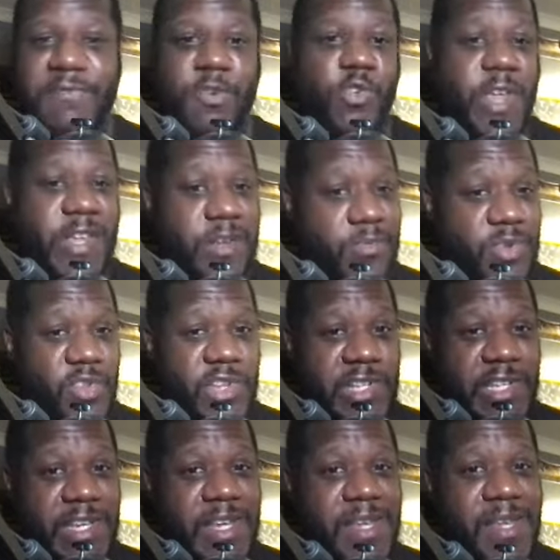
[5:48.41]
a great
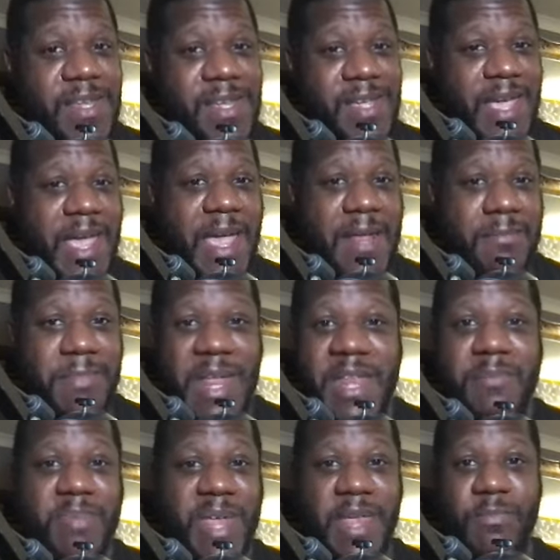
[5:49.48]
community. And many
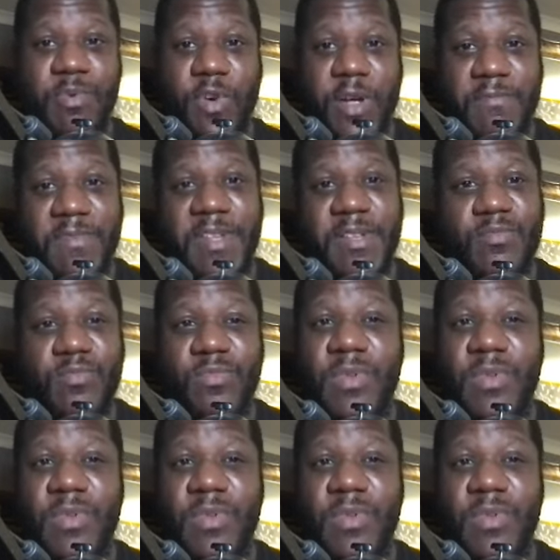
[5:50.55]
people have been